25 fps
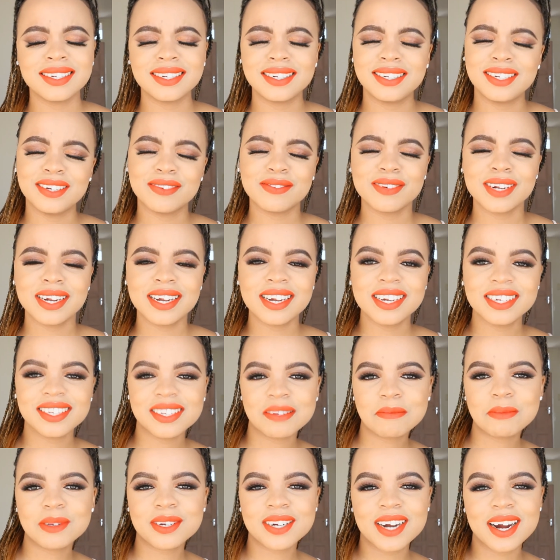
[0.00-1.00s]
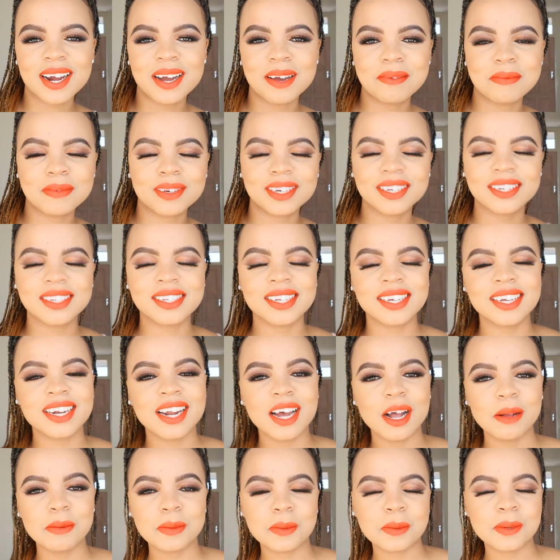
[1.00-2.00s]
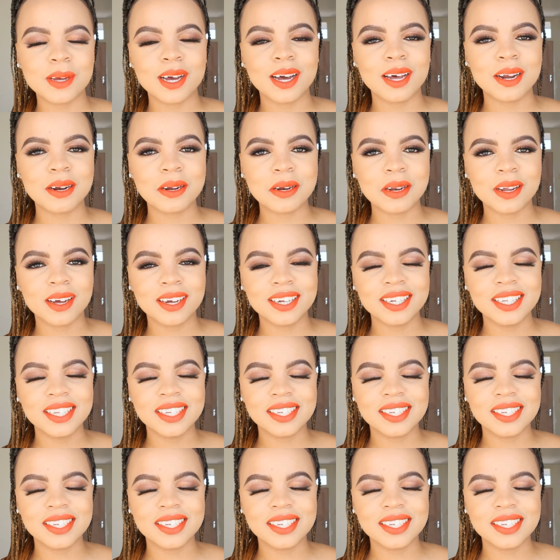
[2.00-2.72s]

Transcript: definitely subscribe because it helps me out a lot.